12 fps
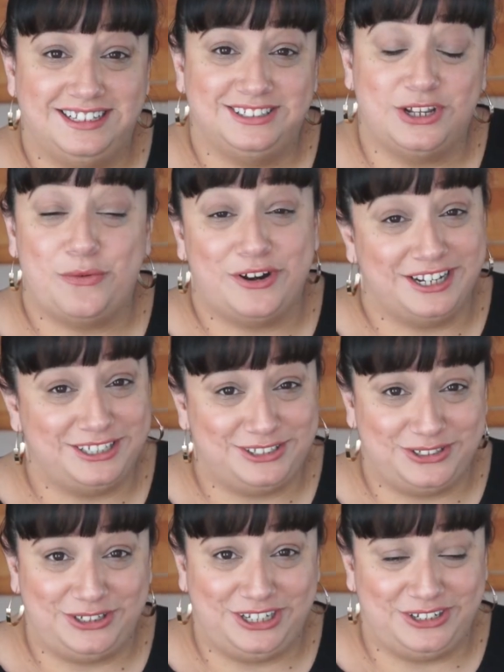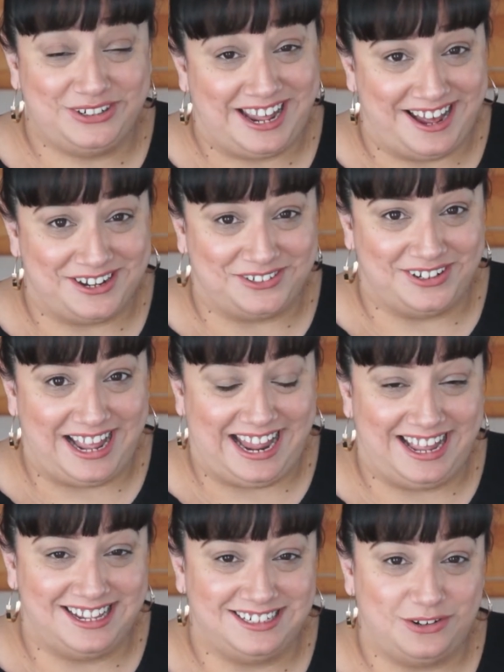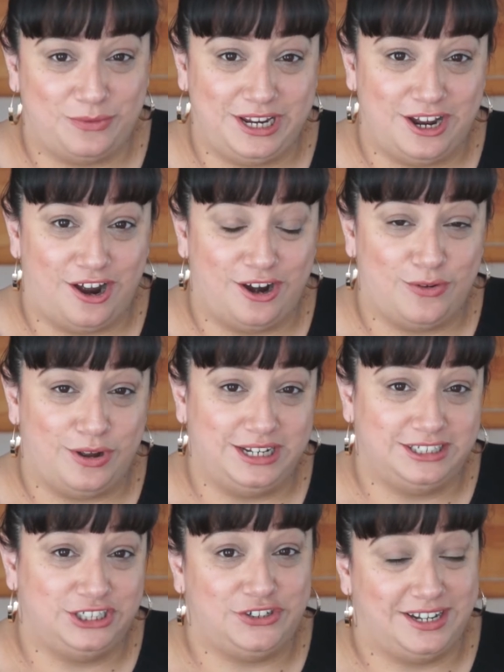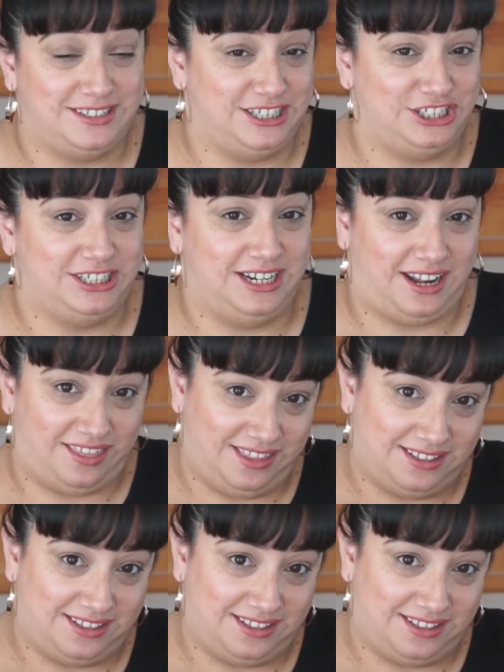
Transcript: So we're in the studio now, and we are going to transition